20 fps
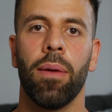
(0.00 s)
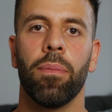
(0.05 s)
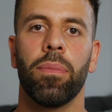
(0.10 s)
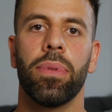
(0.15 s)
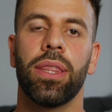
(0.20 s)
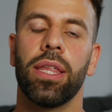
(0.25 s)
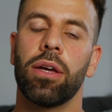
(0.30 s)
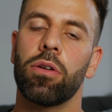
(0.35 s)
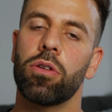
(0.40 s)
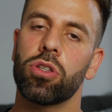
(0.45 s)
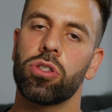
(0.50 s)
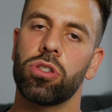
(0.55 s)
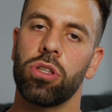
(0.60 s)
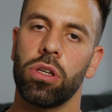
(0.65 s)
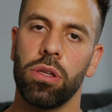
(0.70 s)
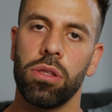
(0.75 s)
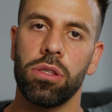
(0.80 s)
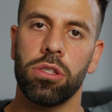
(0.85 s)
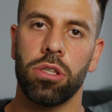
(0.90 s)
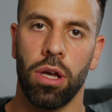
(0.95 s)
But there are
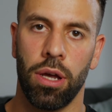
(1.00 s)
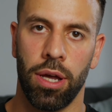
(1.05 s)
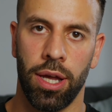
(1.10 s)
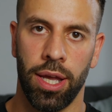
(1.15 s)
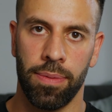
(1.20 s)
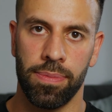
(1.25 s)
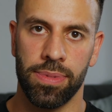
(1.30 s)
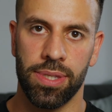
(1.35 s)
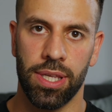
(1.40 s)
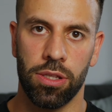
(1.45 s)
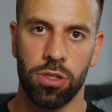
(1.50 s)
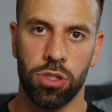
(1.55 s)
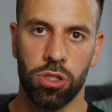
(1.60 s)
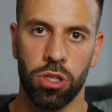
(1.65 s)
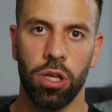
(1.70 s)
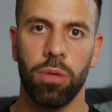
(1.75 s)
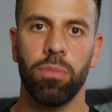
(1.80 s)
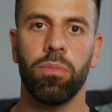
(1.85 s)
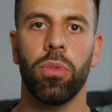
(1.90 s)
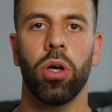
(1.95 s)
certain times and
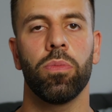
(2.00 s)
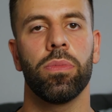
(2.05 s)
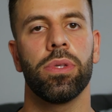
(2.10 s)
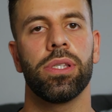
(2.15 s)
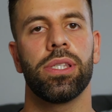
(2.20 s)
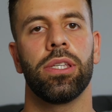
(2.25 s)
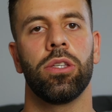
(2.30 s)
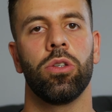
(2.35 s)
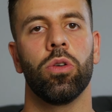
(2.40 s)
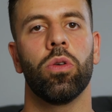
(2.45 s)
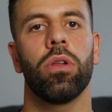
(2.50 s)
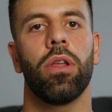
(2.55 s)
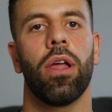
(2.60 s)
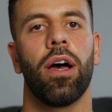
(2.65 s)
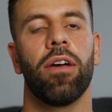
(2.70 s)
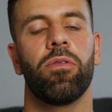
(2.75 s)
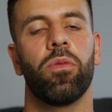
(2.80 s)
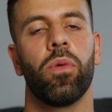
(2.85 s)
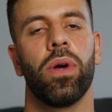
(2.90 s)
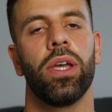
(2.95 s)
certain moments in your
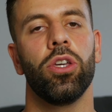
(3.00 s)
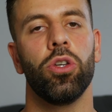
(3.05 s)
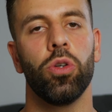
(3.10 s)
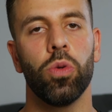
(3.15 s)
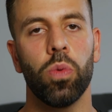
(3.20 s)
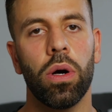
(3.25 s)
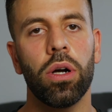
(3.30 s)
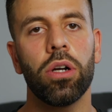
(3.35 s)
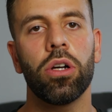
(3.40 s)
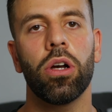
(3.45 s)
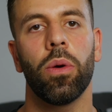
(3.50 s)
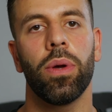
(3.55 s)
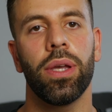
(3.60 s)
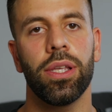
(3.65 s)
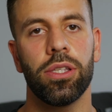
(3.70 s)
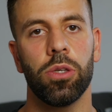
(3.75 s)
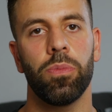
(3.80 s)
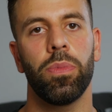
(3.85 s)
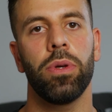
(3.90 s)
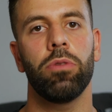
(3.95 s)
life where you are going
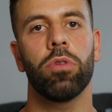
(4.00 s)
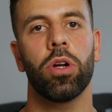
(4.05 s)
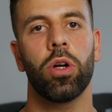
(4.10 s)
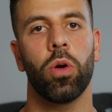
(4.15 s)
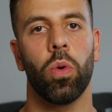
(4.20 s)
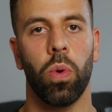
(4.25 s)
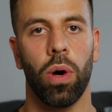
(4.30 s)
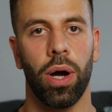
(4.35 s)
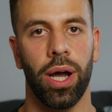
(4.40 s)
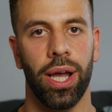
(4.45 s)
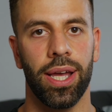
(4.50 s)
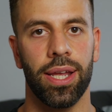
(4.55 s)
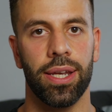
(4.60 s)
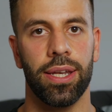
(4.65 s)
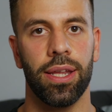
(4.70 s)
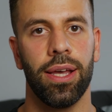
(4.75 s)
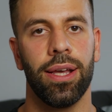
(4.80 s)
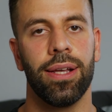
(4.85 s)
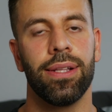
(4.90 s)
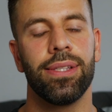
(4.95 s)
to be required
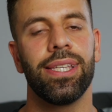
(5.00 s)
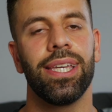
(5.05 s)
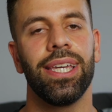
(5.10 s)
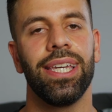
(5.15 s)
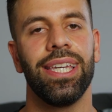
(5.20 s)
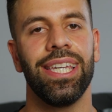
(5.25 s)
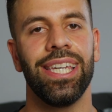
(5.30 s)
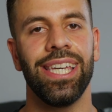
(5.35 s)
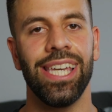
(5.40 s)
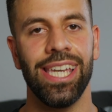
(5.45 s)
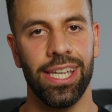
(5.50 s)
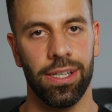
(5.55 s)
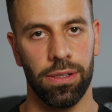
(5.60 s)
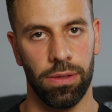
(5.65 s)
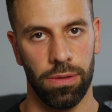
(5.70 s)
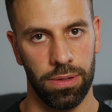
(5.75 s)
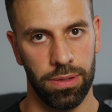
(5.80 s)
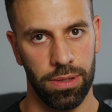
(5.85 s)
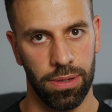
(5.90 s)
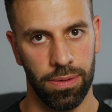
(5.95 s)
to
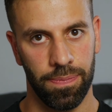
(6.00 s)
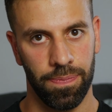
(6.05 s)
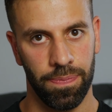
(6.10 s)
yield,